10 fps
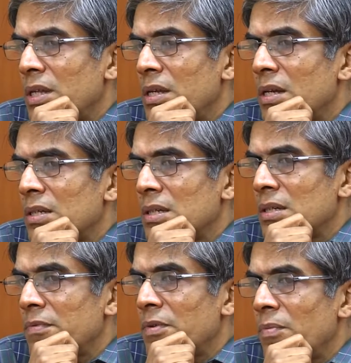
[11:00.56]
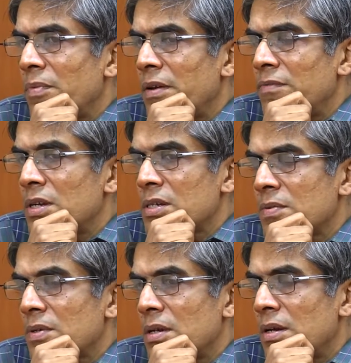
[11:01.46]
the years, and we have just
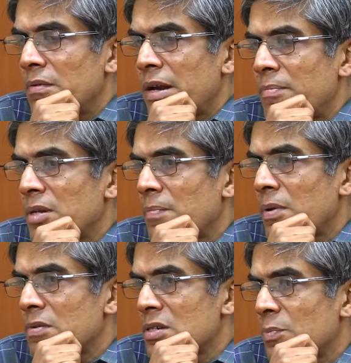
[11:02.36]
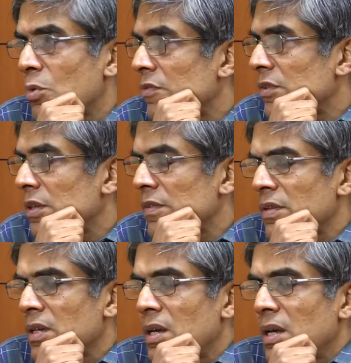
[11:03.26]
ramped up our support for this.
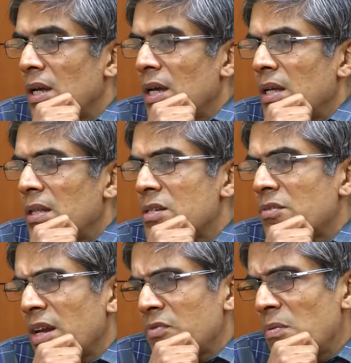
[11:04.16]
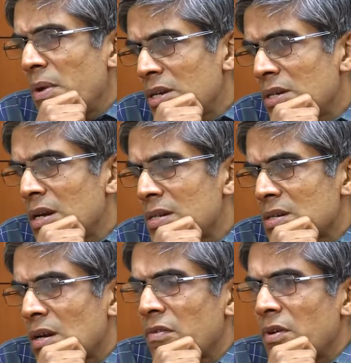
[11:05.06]
This transformational is
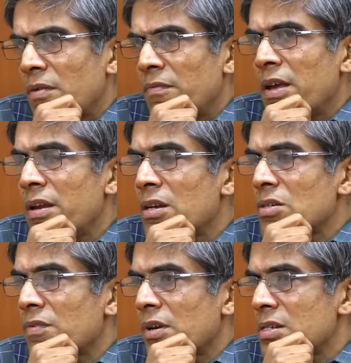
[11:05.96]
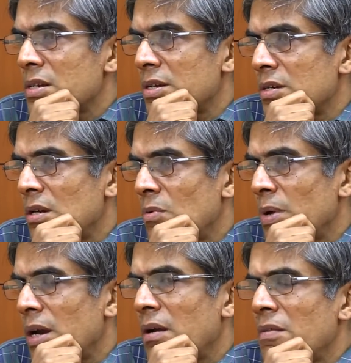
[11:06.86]
sort of a variant of translational,
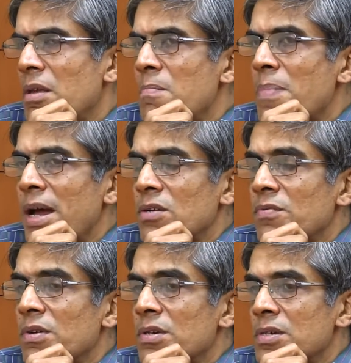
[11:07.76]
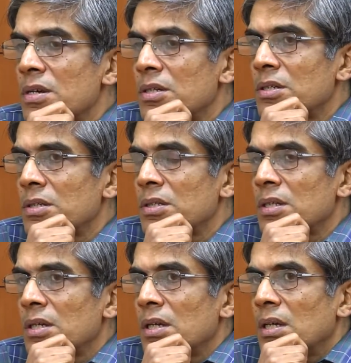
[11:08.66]
where the impact of the research is
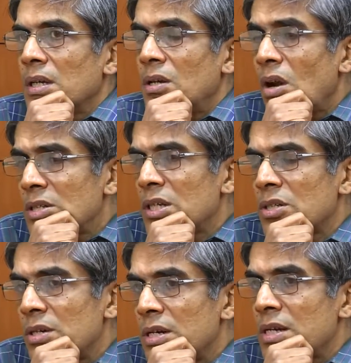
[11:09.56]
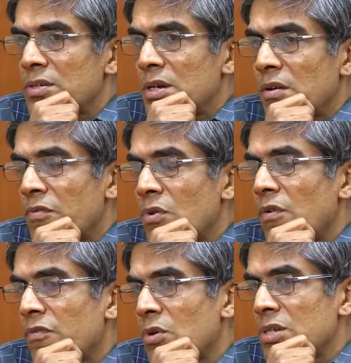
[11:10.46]
not just an industry.
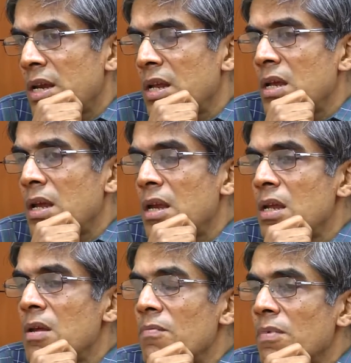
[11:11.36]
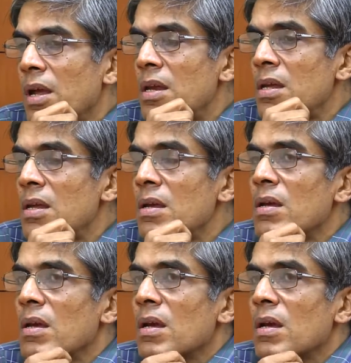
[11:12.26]
Of course, any